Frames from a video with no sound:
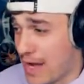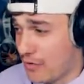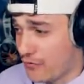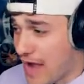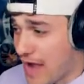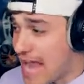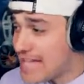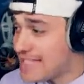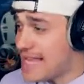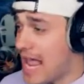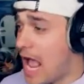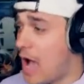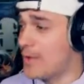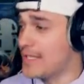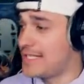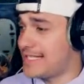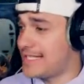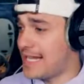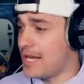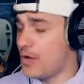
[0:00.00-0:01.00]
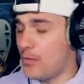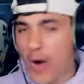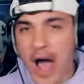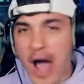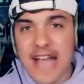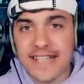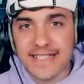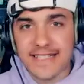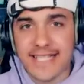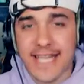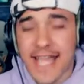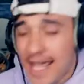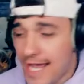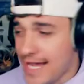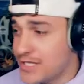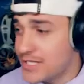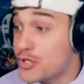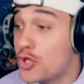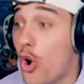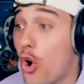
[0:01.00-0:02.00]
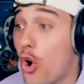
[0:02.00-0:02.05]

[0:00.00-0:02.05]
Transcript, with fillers: there right now and see what is